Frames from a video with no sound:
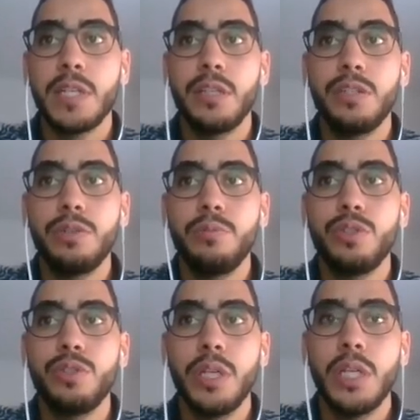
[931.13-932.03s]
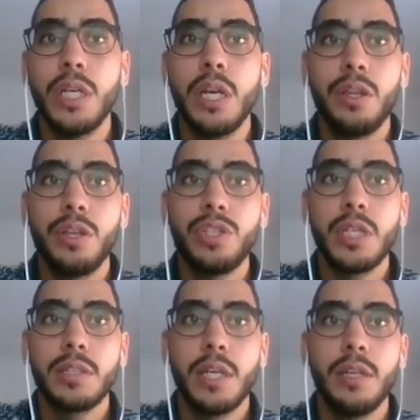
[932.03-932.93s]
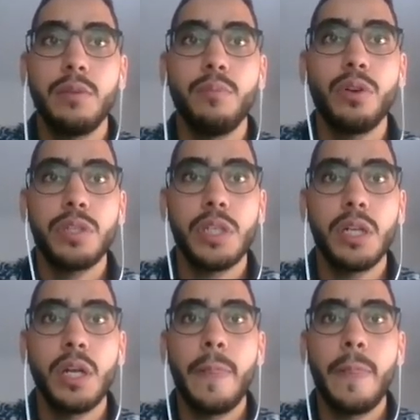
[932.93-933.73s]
addition between the shells and the mortar,